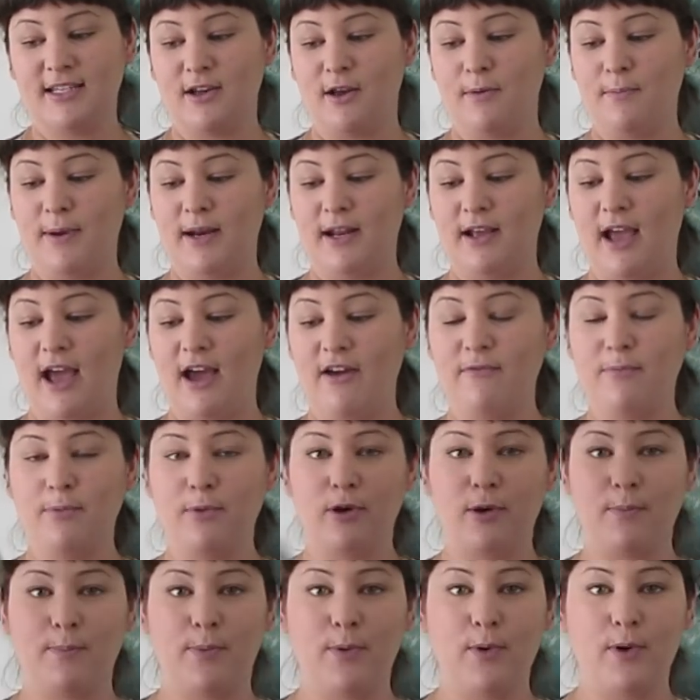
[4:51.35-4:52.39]
So, but I have
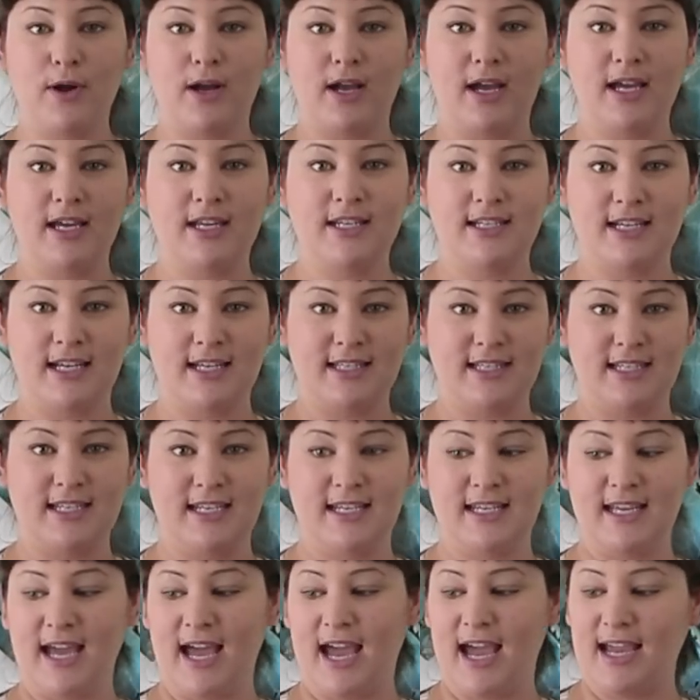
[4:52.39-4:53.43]
brought a book just
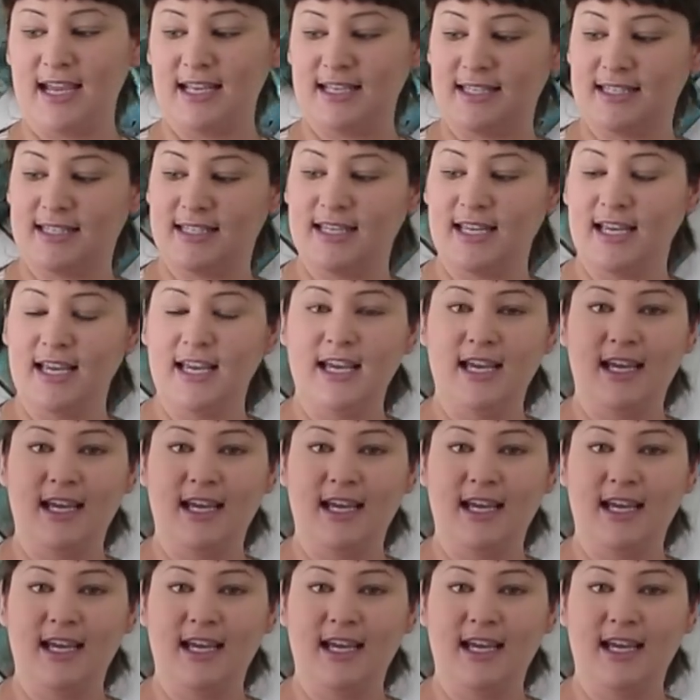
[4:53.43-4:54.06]
in case.